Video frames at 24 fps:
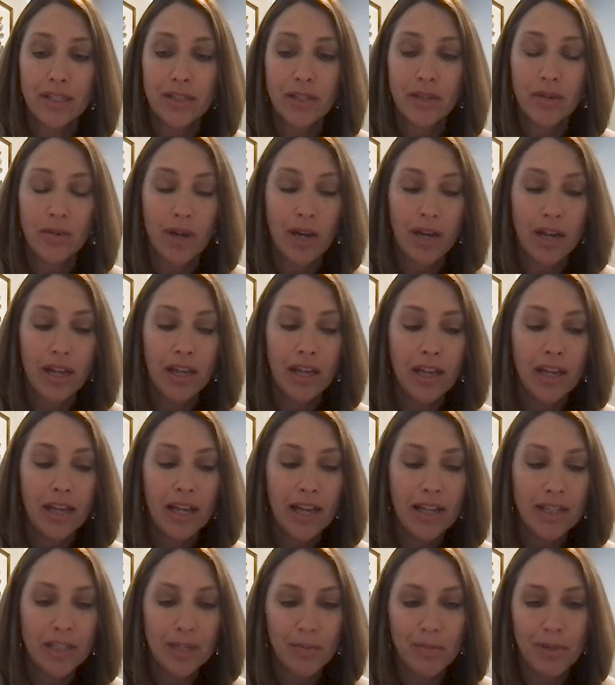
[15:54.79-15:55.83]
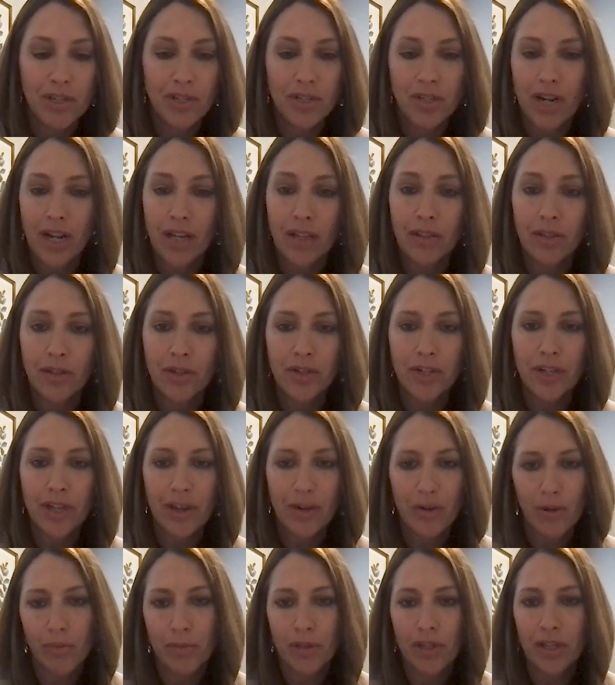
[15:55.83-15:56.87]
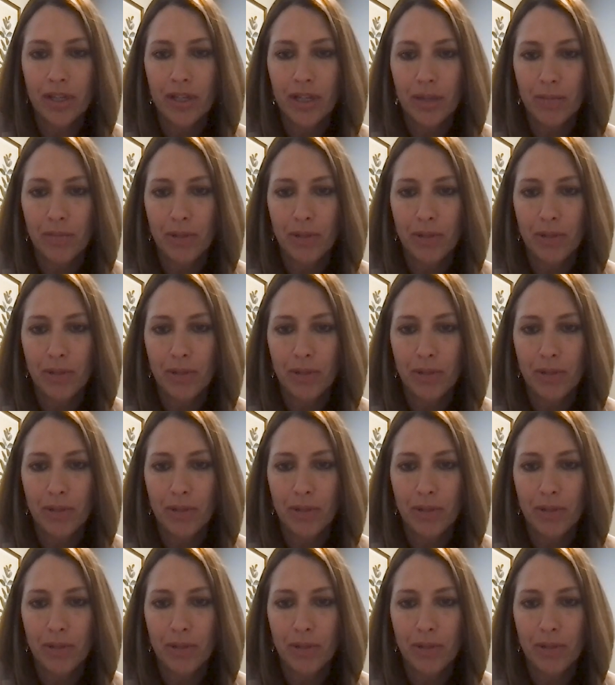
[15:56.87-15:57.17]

So, as I mentioned, I learned accountability